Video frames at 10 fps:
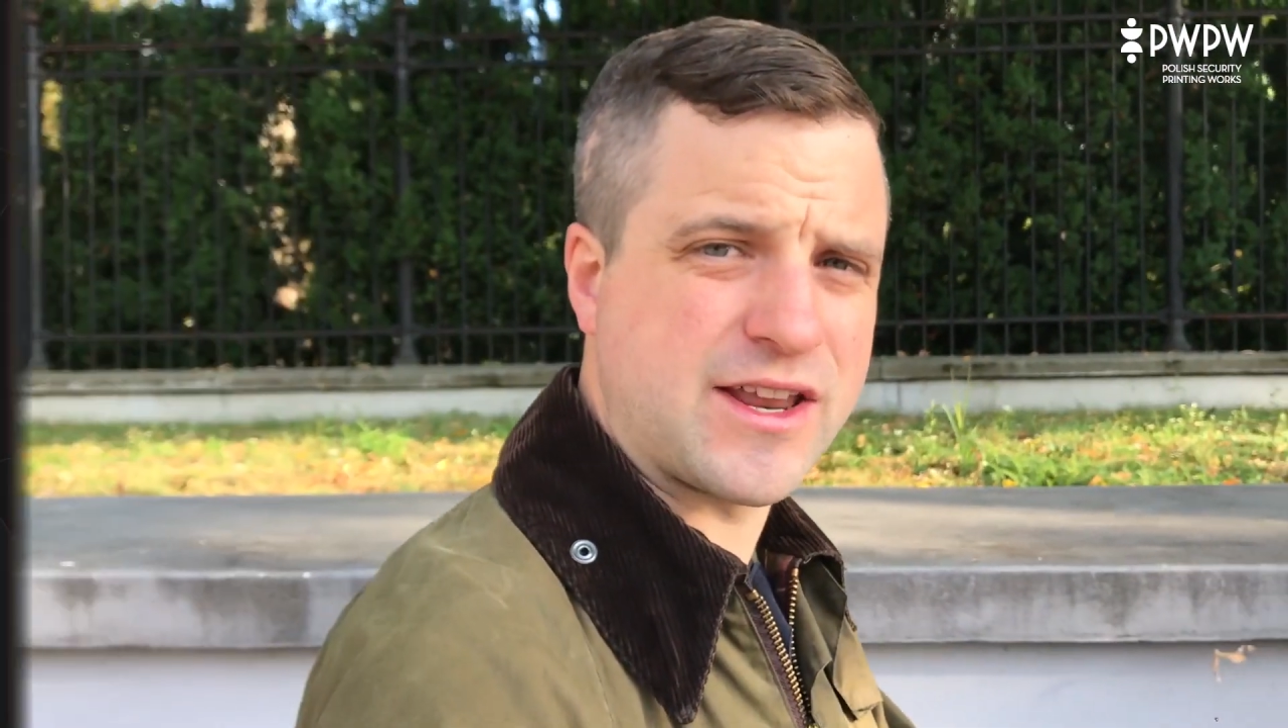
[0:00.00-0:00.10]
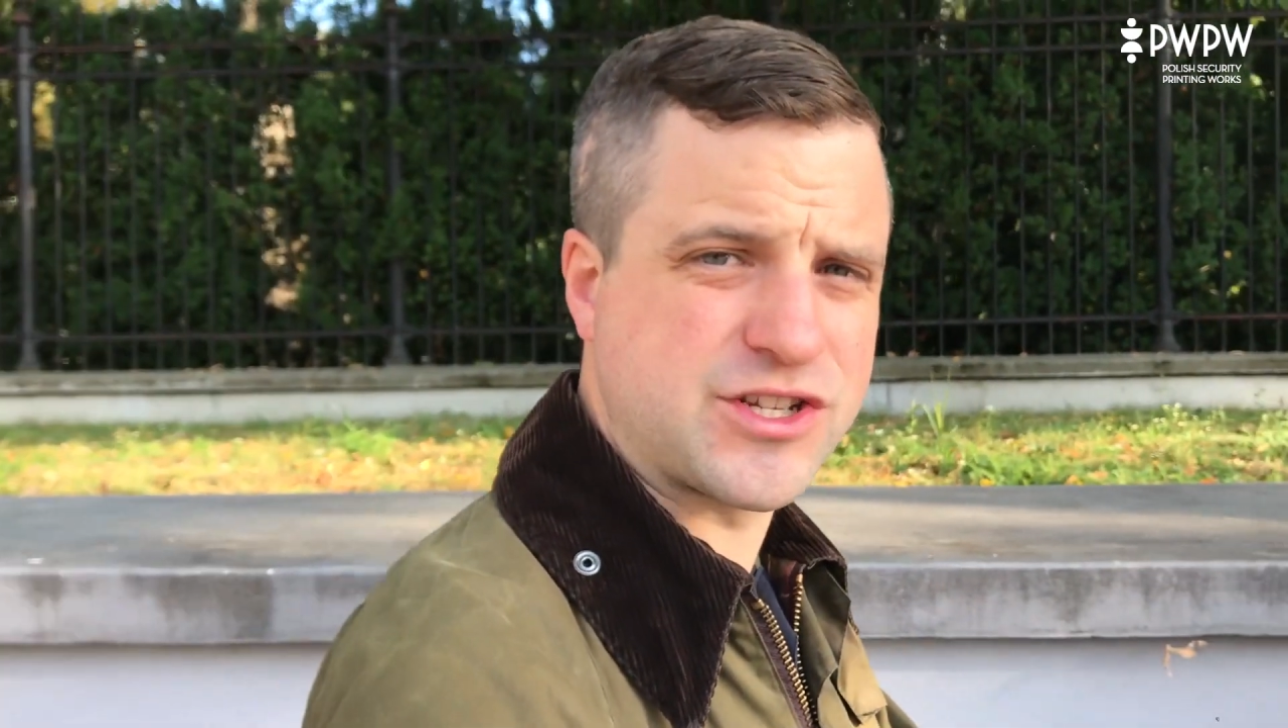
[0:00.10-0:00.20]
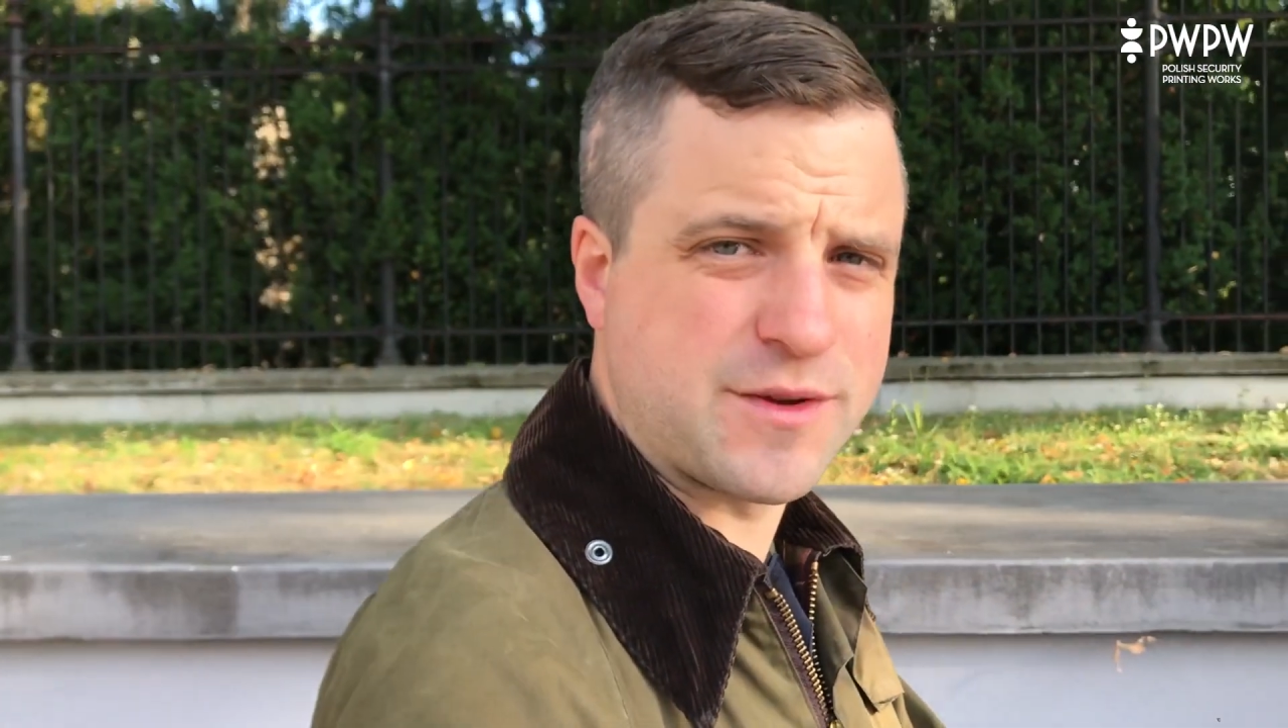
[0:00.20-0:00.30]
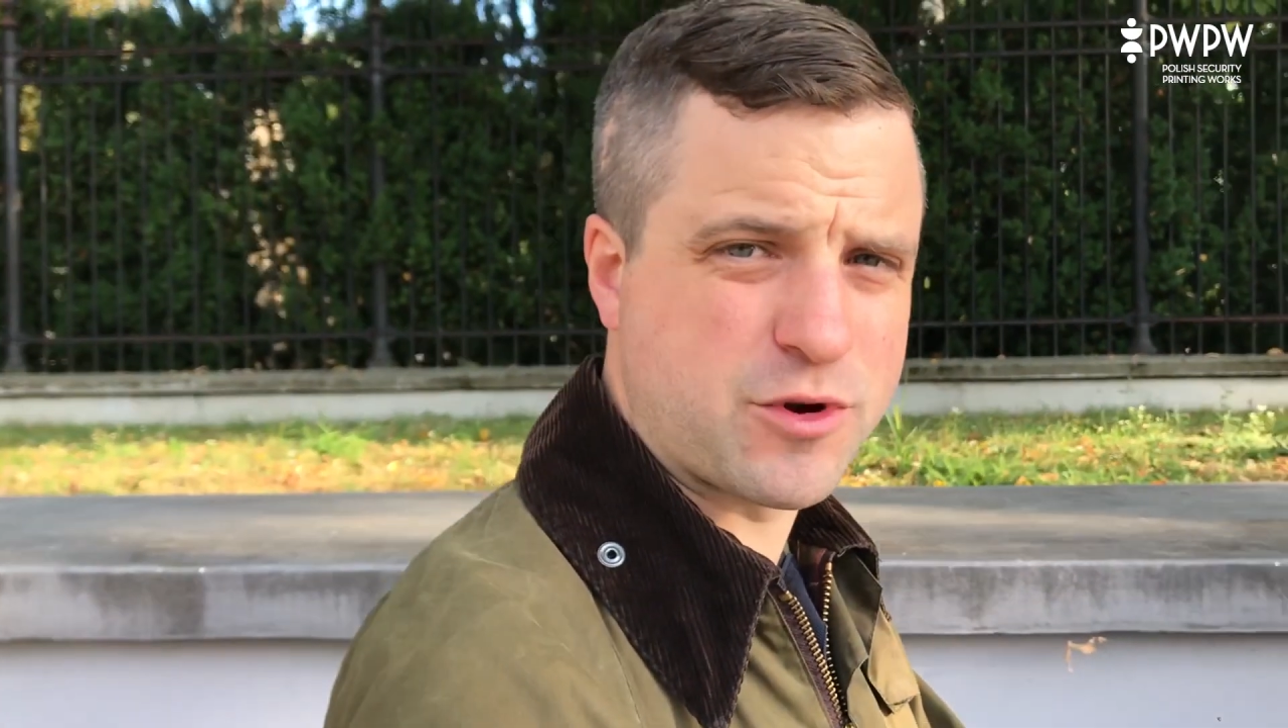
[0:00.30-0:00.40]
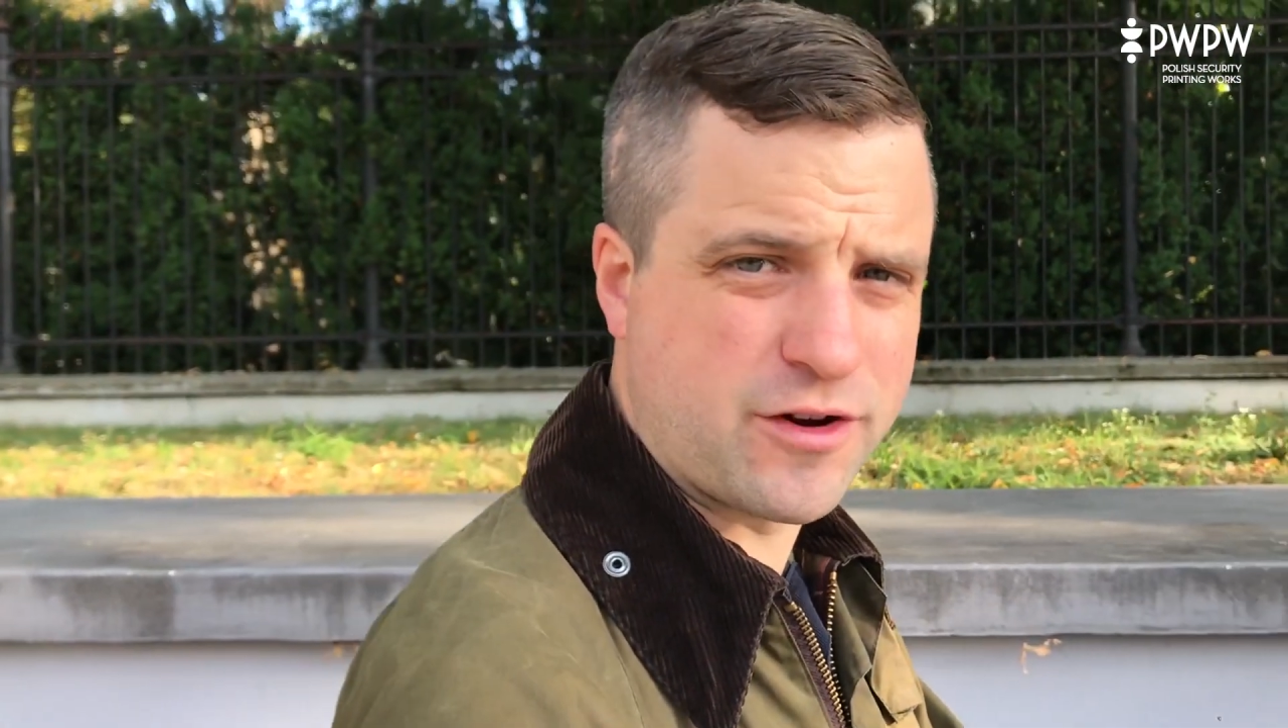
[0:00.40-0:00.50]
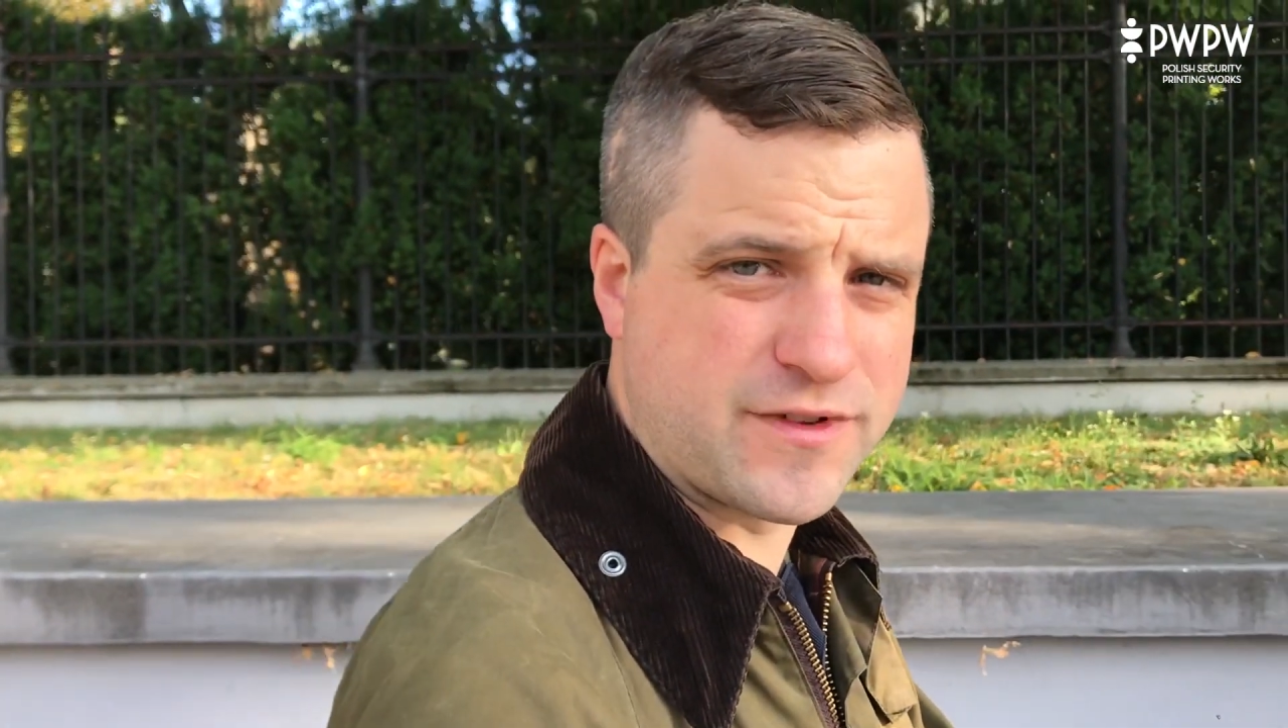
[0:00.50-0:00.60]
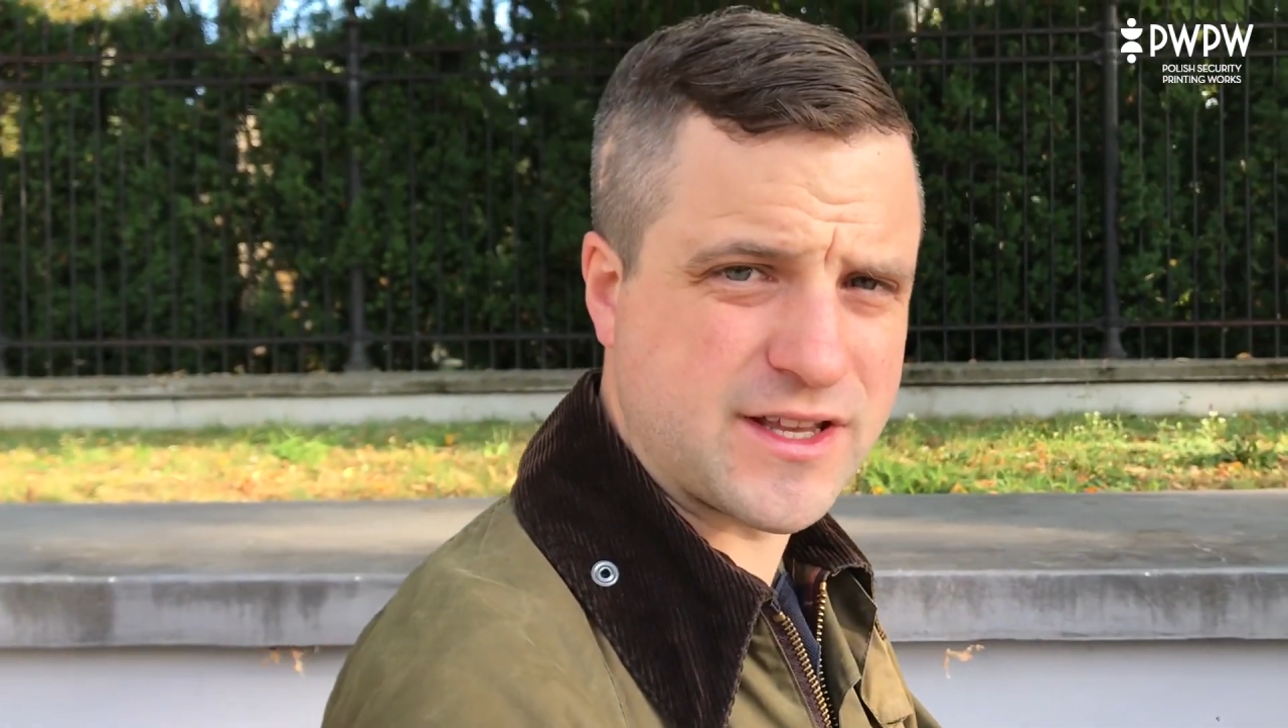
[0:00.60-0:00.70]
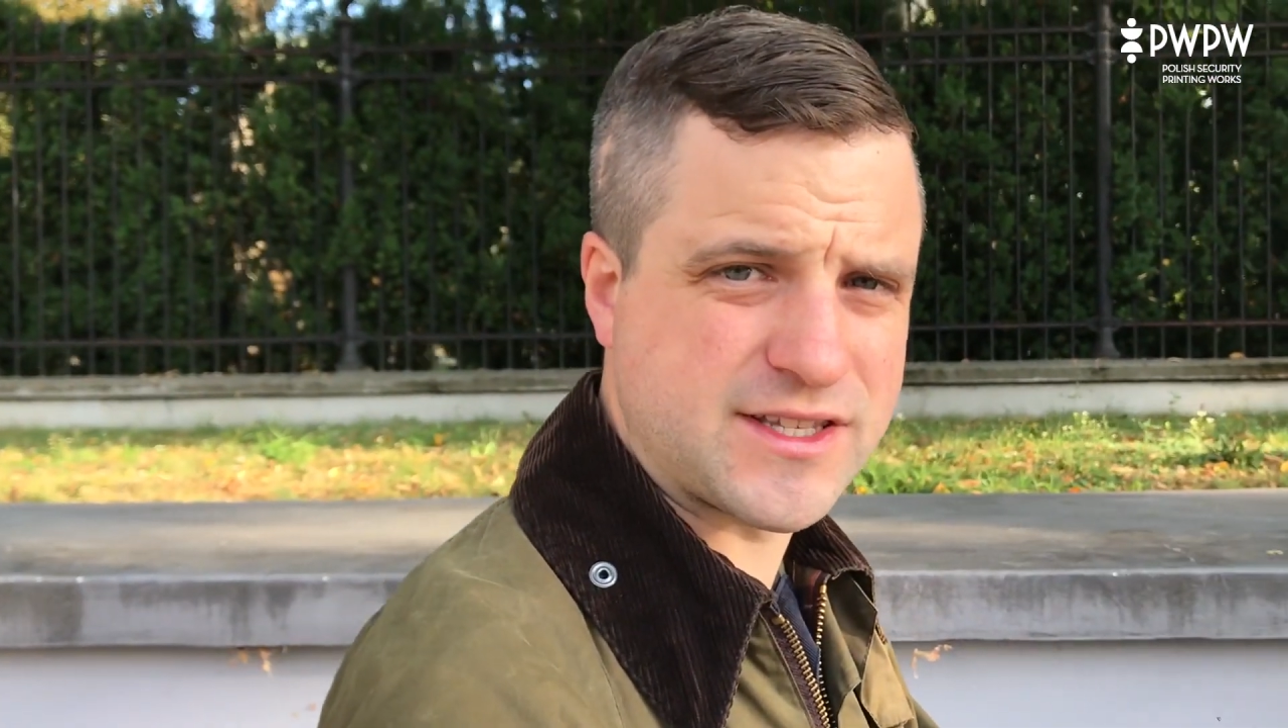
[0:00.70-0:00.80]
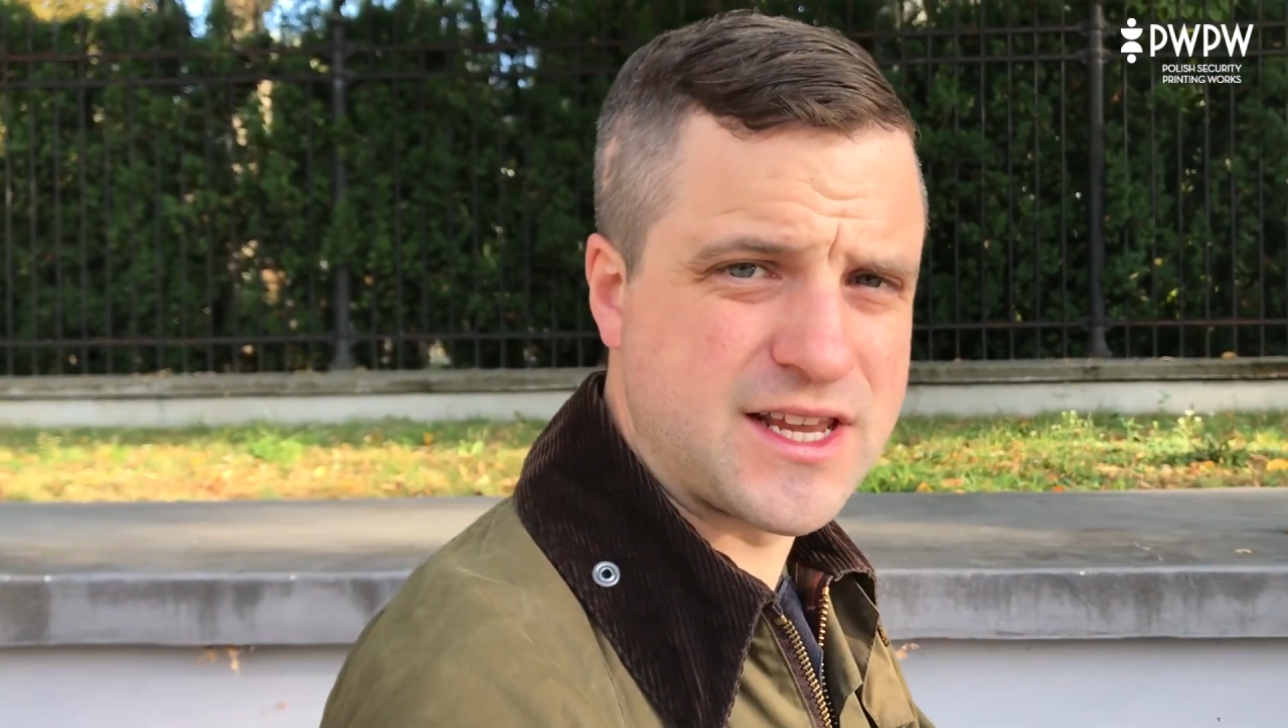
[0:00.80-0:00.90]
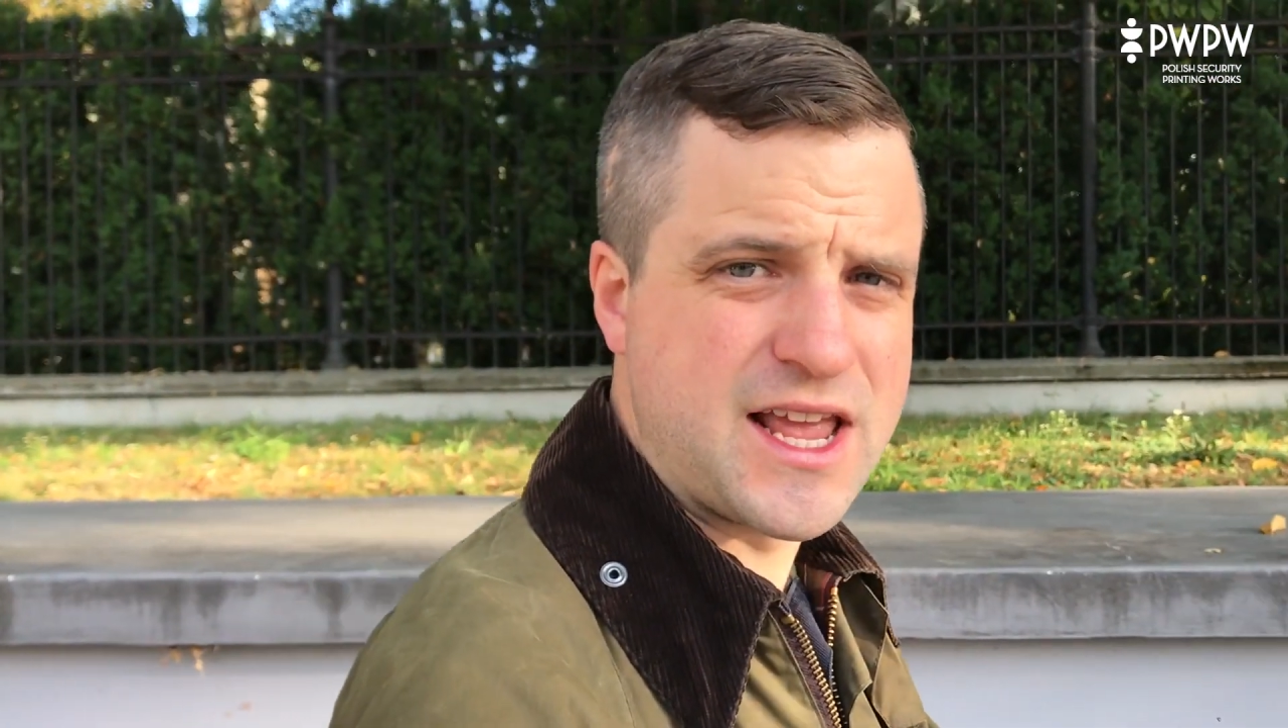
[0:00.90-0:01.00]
Andrzej Borowiec